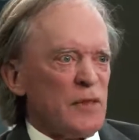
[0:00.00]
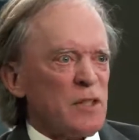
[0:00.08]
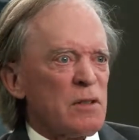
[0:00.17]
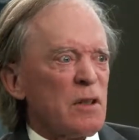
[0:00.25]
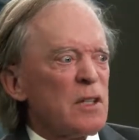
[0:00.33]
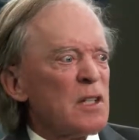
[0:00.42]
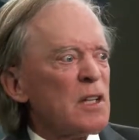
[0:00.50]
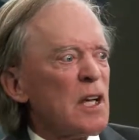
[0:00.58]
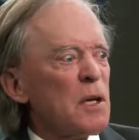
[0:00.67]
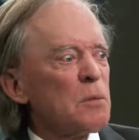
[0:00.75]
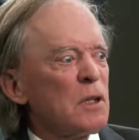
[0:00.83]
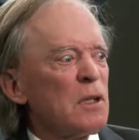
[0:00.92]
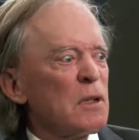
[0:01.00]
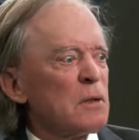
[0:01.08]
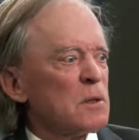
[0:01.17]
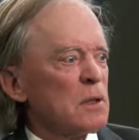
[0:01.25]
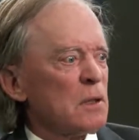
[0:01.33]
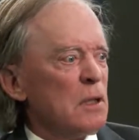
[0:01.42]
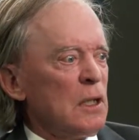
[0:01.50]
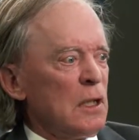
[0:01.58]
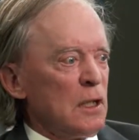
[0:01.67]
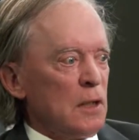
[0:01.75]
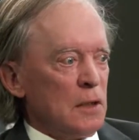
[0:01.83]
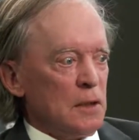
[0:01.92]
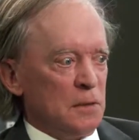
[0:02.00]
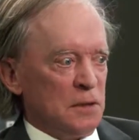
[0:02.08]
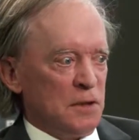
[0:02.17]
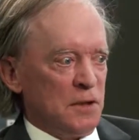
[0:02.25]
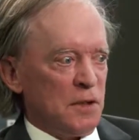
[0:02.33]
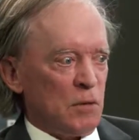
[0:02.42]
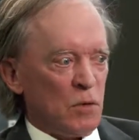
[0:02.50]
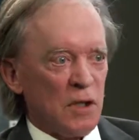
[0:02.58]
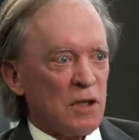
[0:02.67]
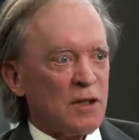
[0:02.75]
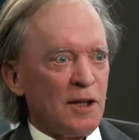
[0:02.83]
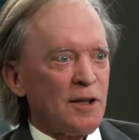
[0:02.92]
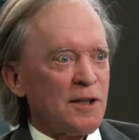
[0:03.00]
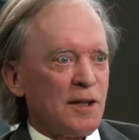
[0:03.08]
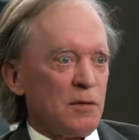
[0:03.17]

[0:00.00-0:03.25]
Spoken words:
so it didn't happen here. So at 1 o'clock,